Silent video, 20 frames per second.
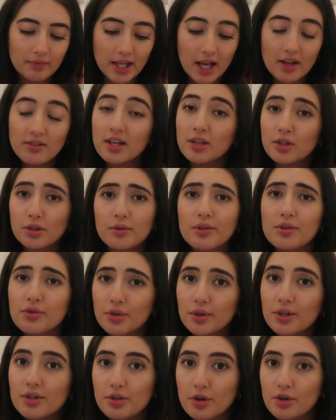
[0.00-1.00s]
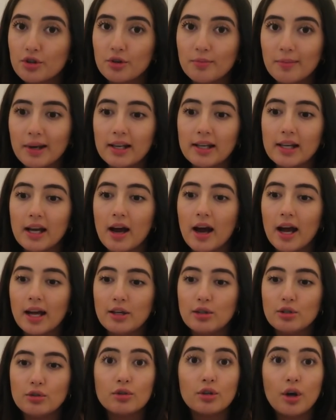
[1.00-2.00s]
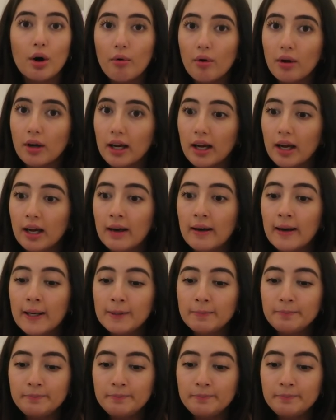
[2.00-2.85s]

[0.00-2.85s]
Yes, I do enjoy social media. I do go on it